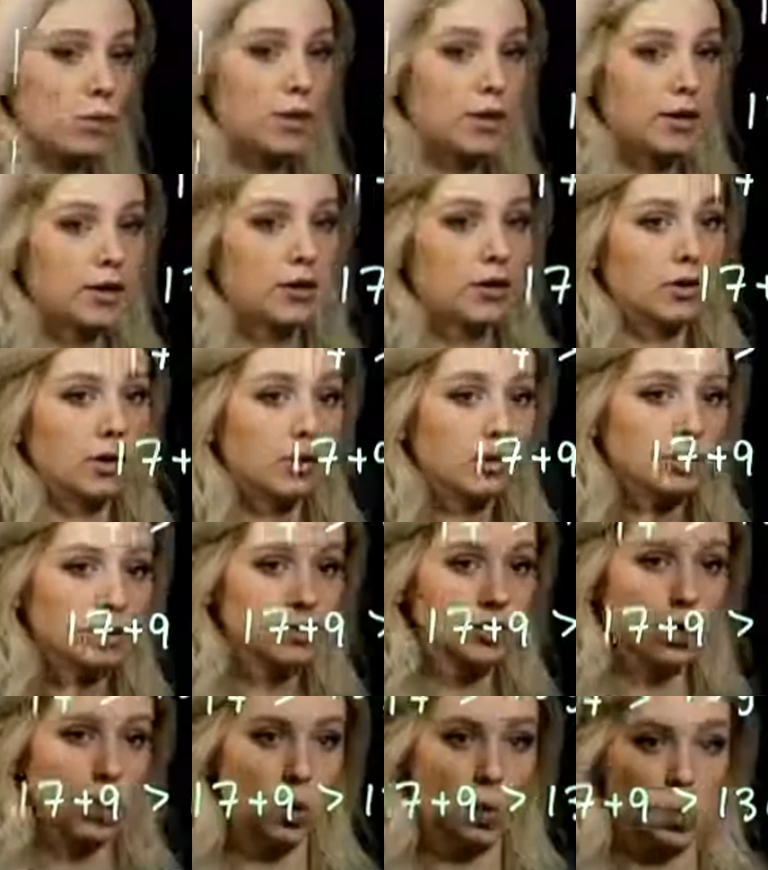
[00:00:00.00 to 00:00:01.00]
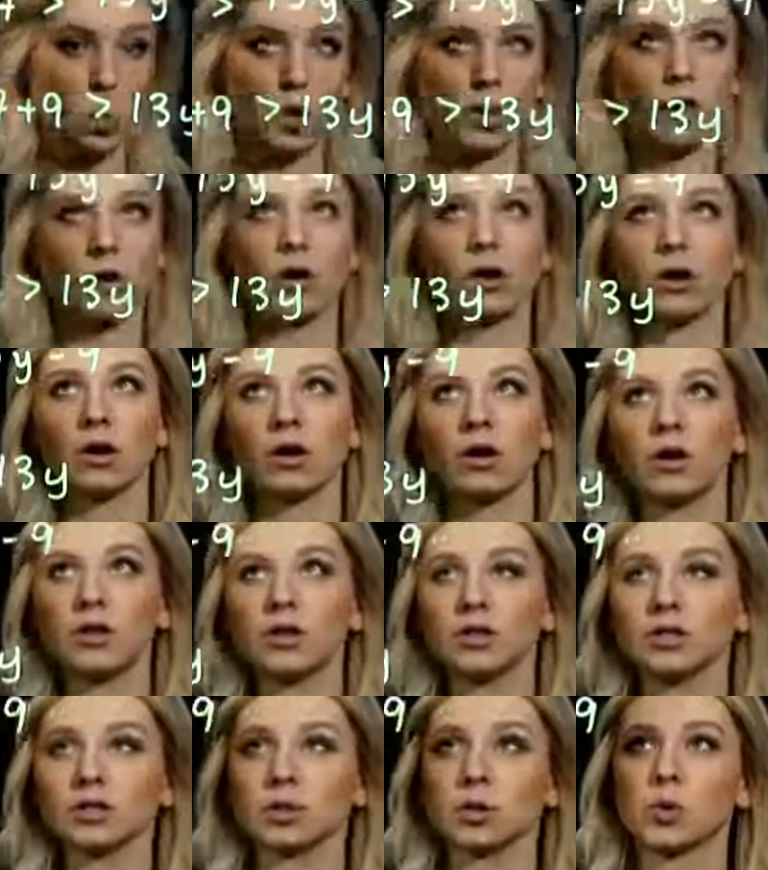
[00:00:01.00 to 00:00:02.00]
we could also work
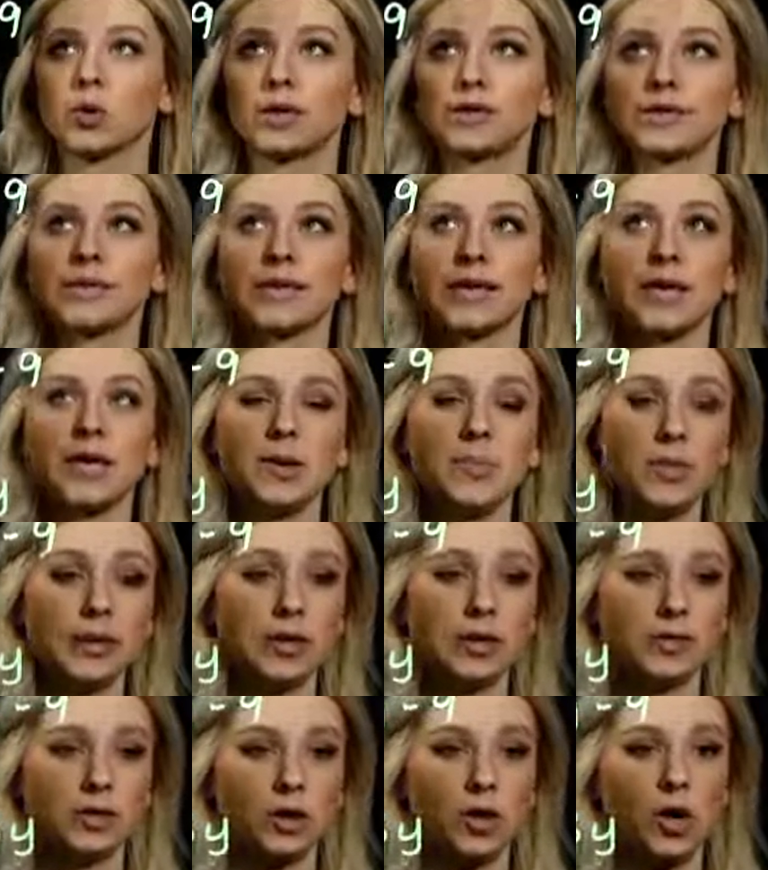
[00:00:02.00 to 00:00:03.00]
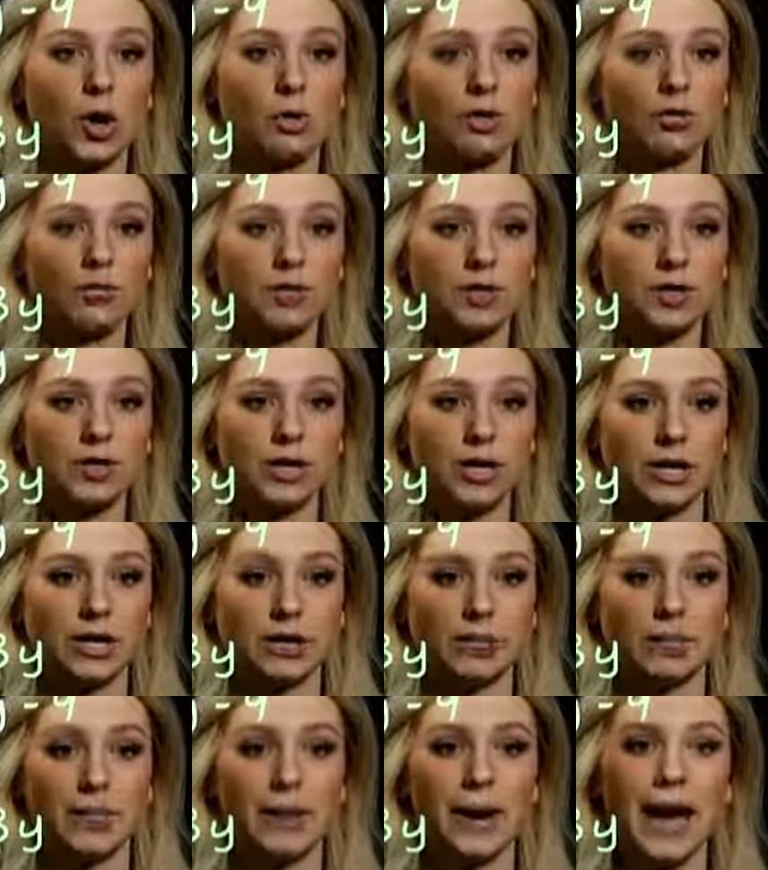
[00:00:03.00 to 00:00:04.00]
towards keeping the
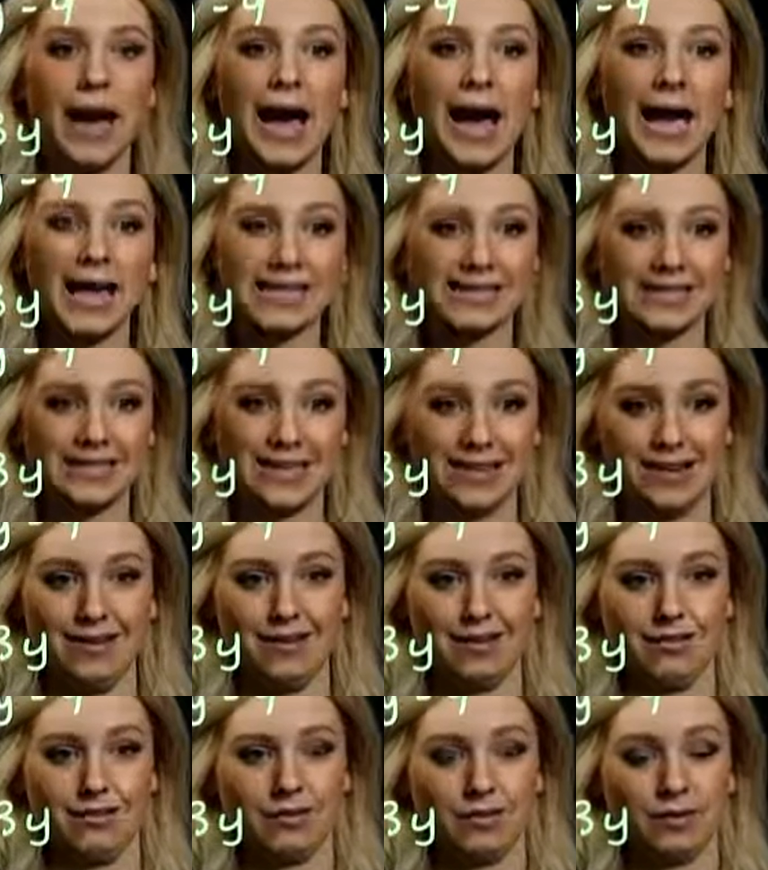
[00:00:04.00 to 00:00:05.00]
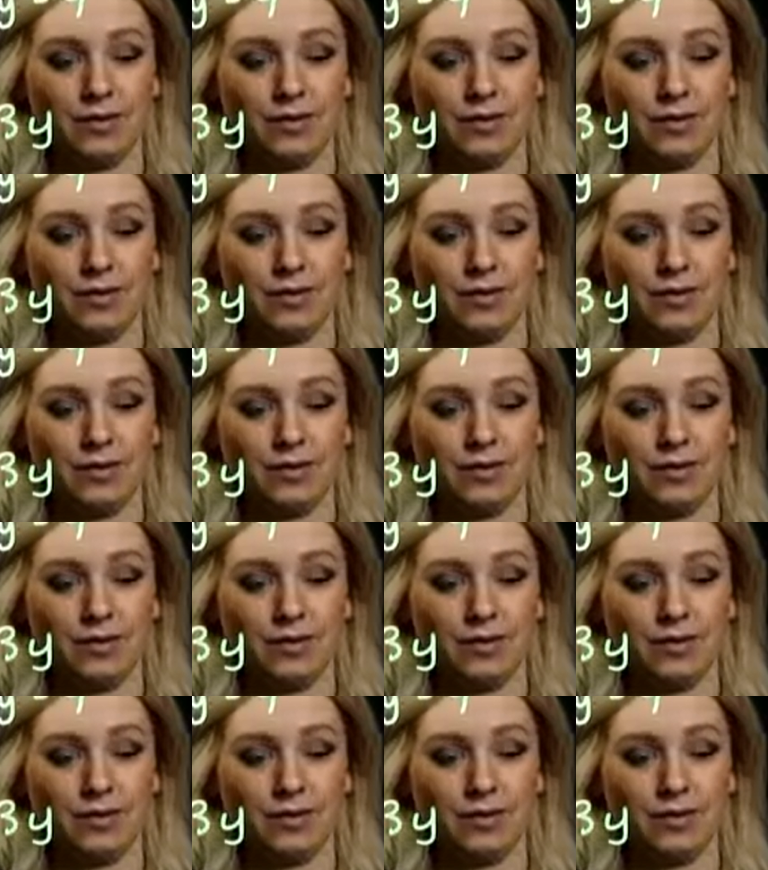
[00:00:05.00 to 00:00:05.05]
coefficient positive.